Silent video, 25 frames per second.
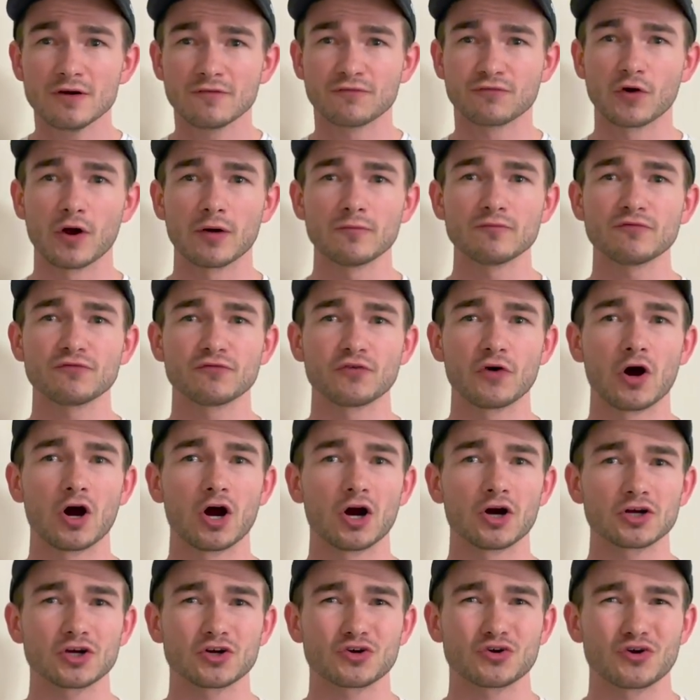From
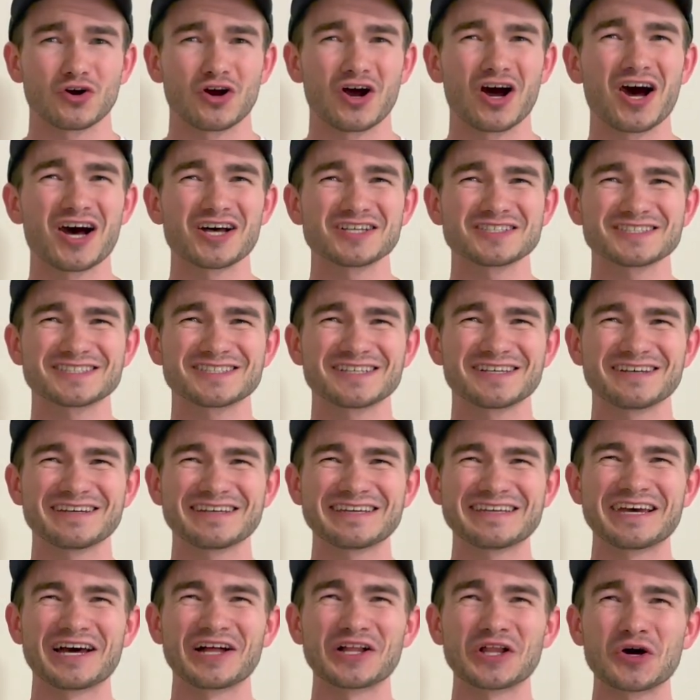far across a
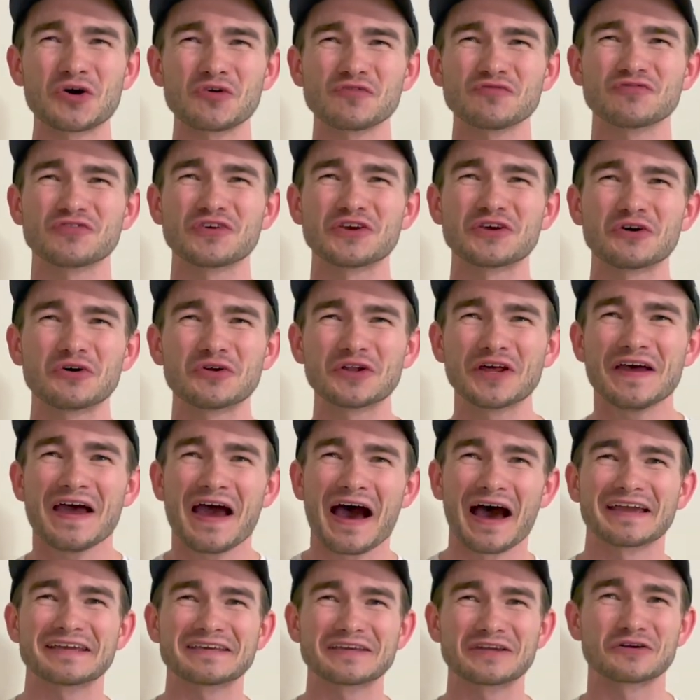yellow field,
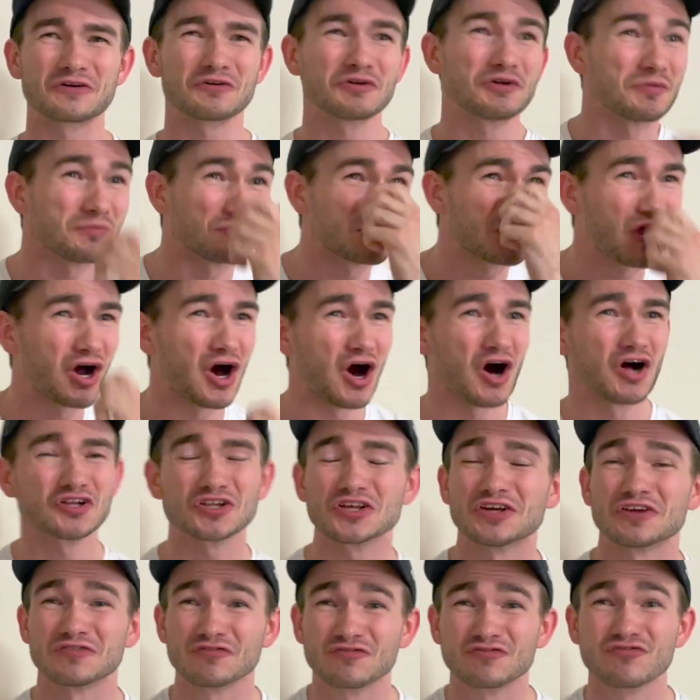I hear him
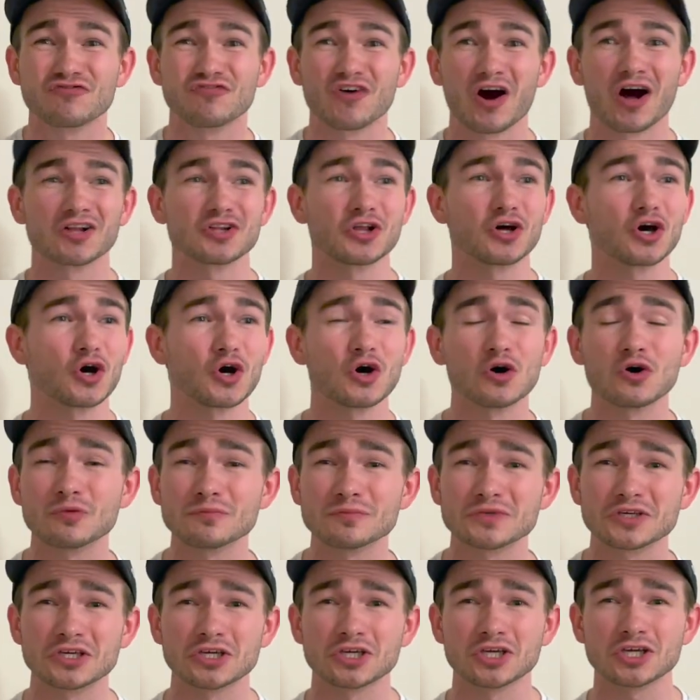calling, follow
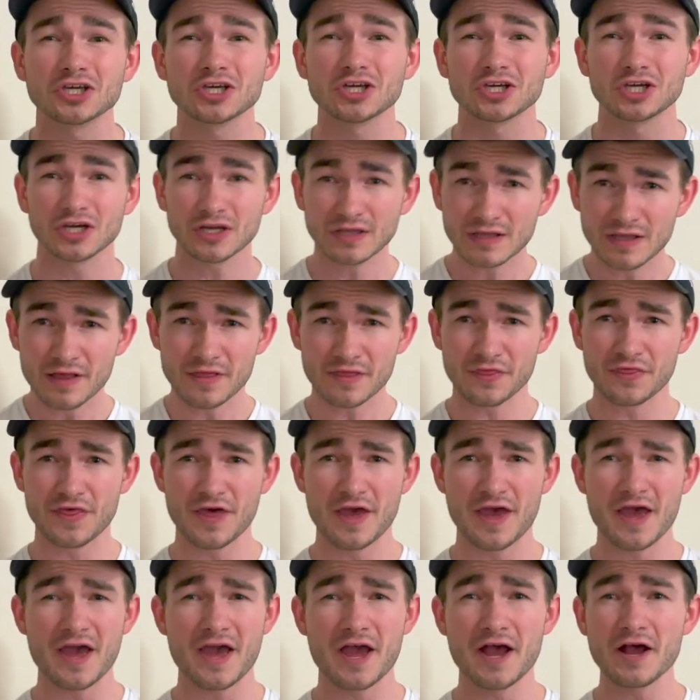me.
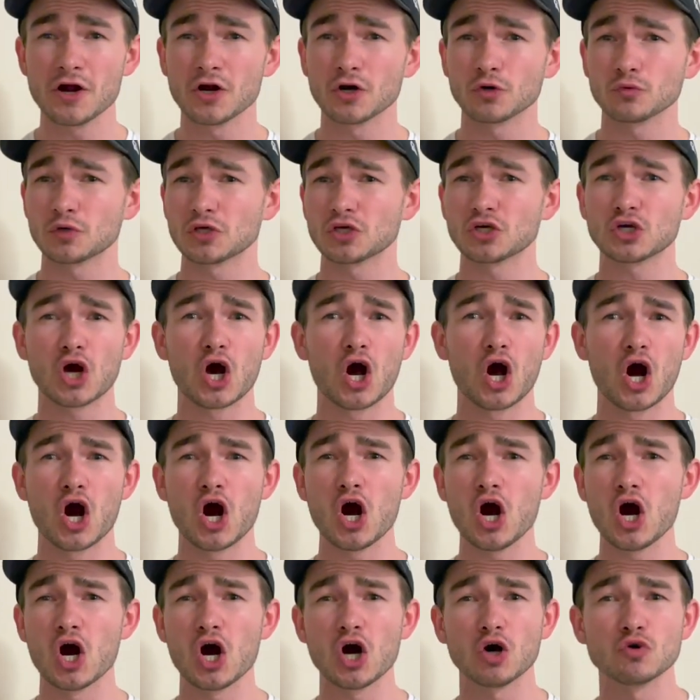There we
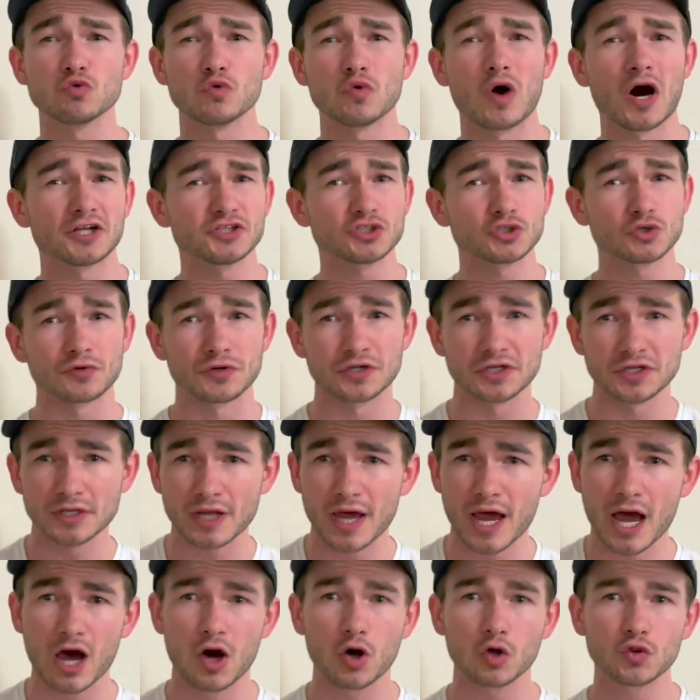go, wondering
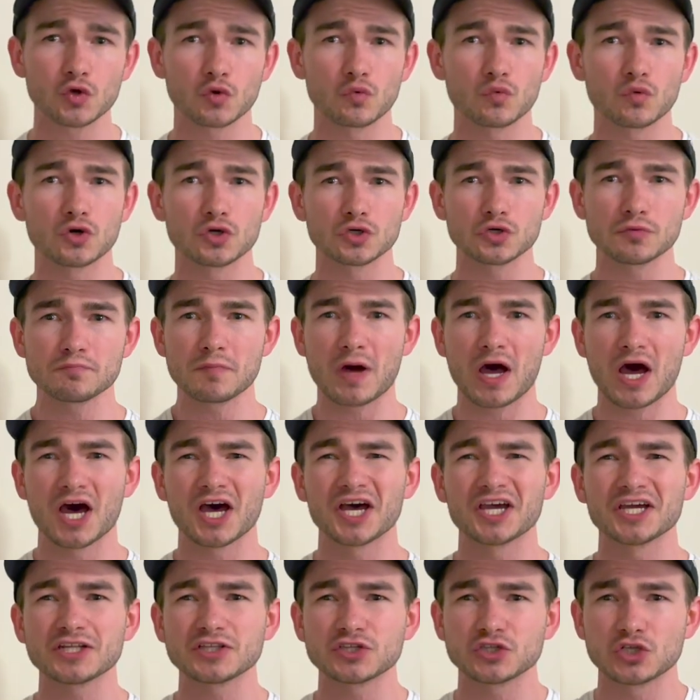how the world
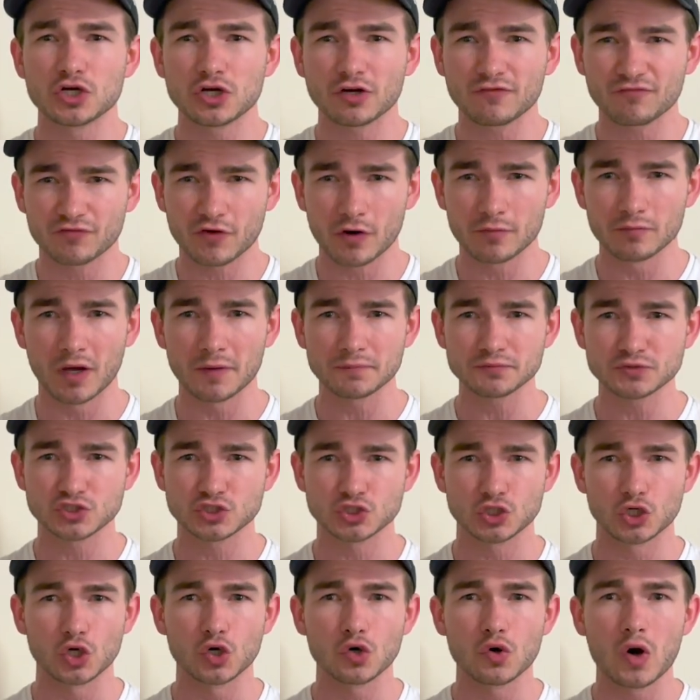might look from up
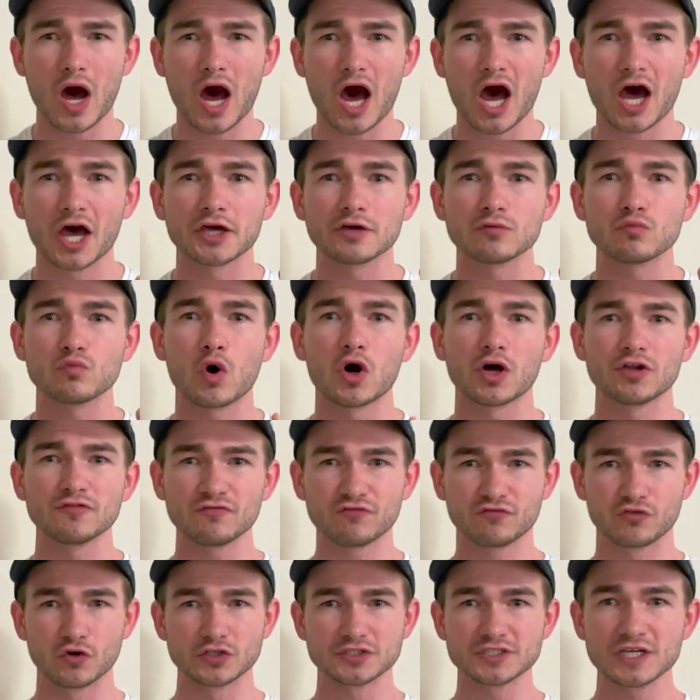so high, one
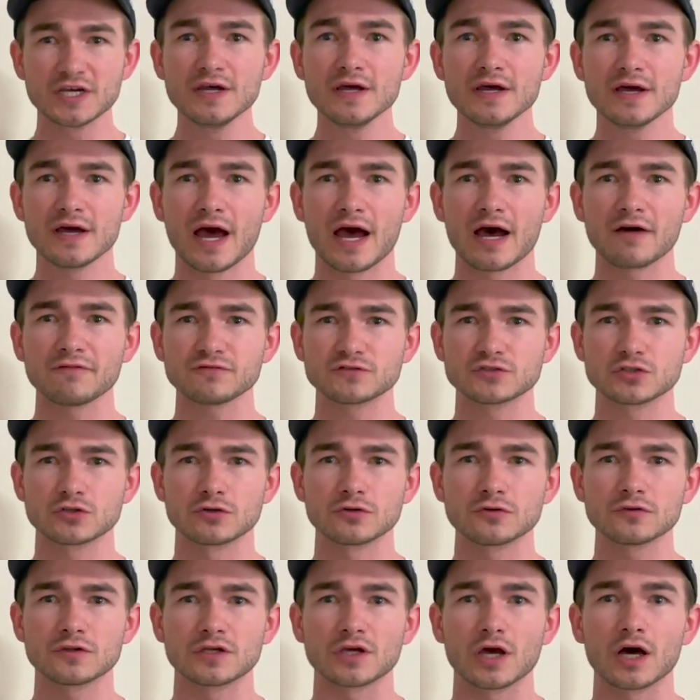foot
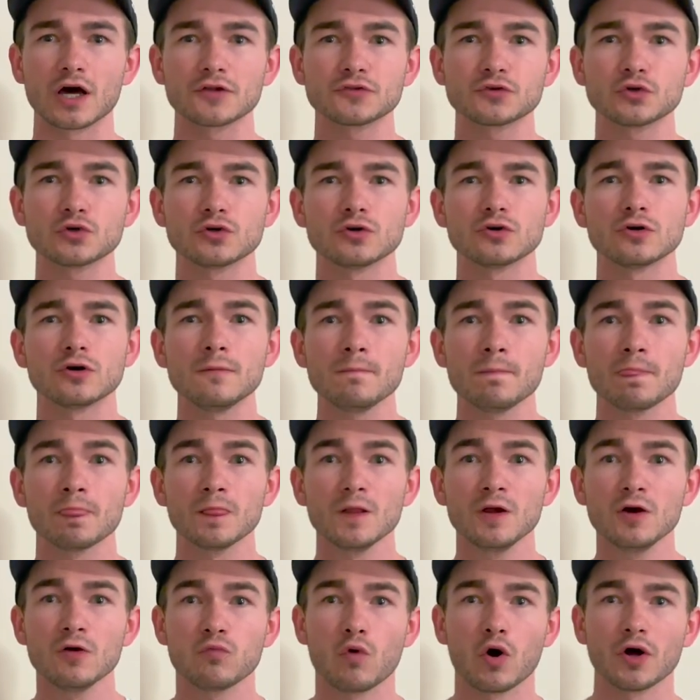after the other,
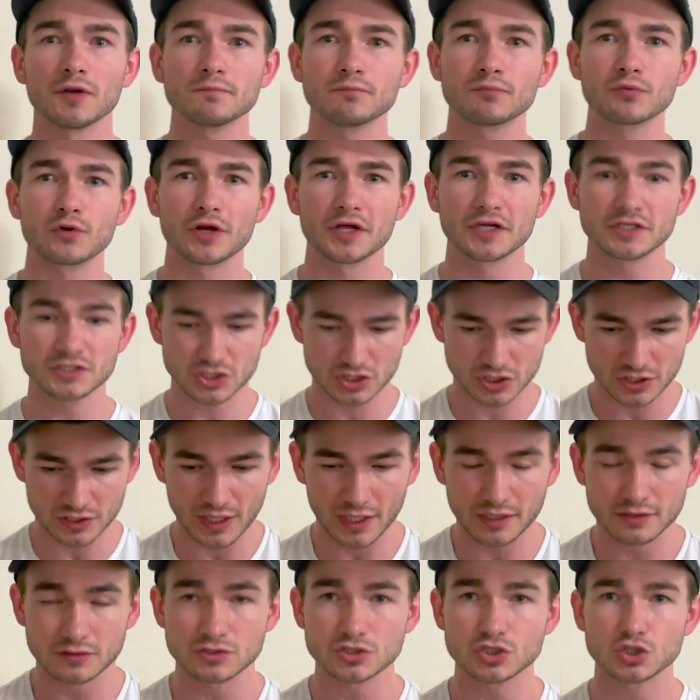one branch
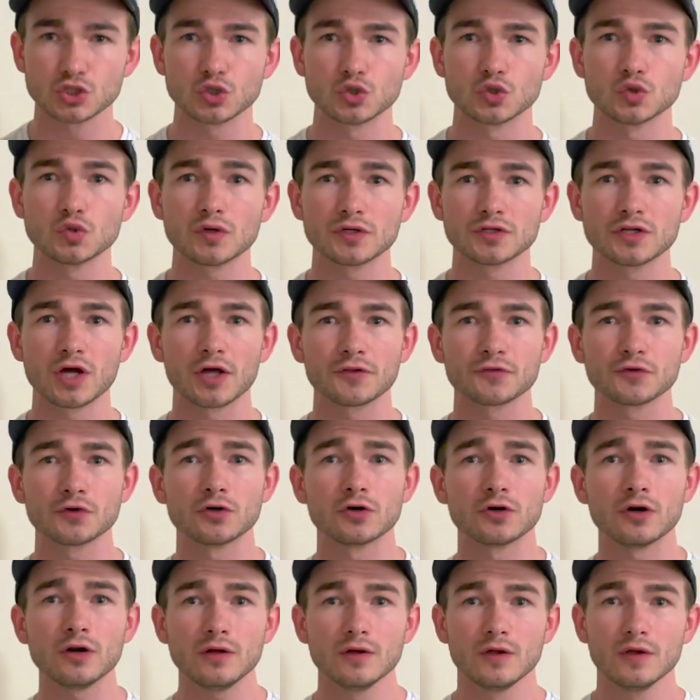then to
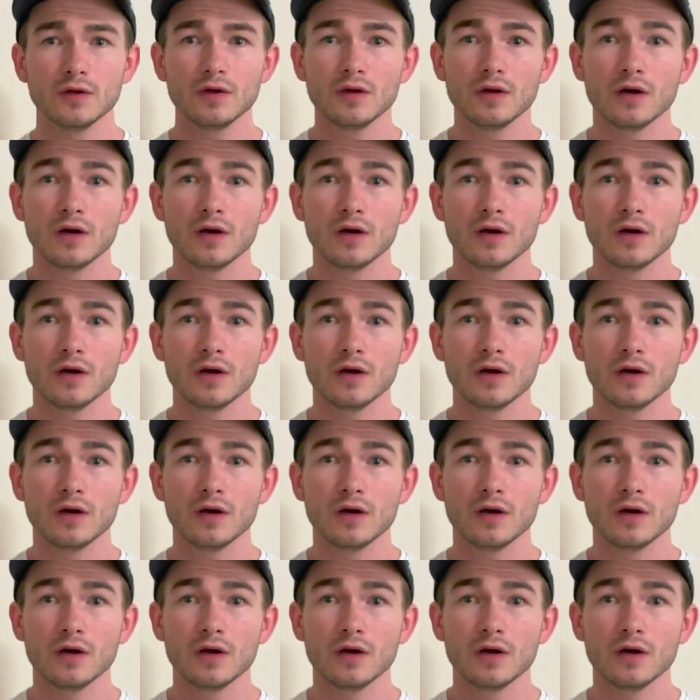another.